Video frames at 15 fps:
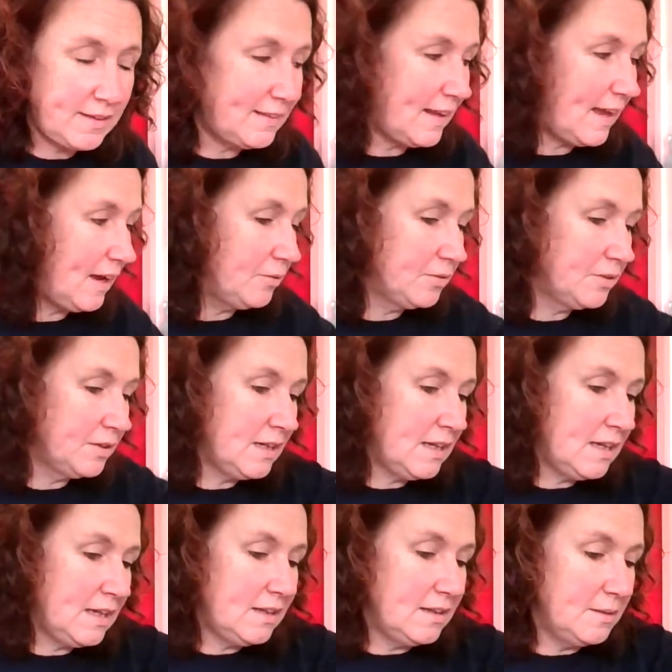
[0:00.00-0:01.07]
Now,
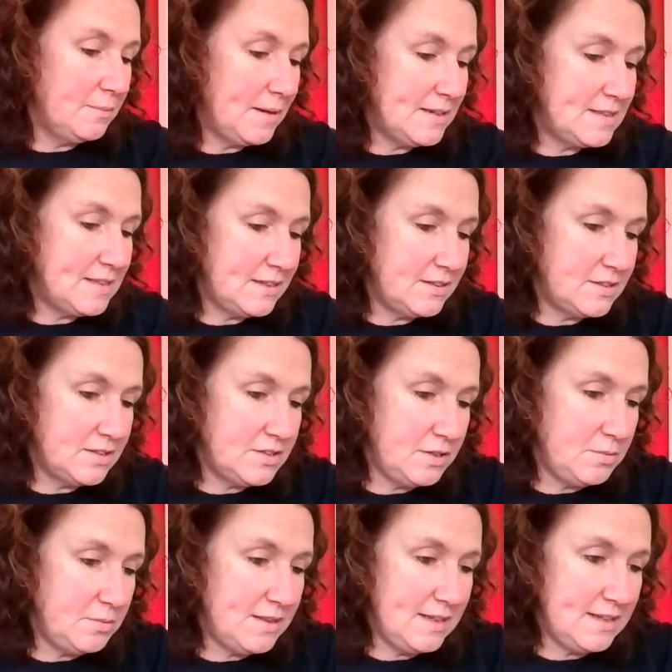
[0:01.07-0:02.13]
the best thing to
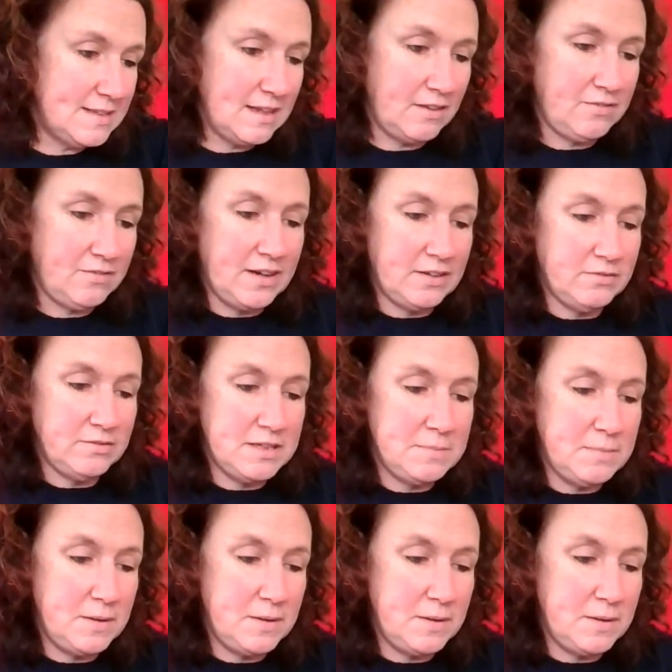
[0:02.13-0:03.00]
do with this I found is,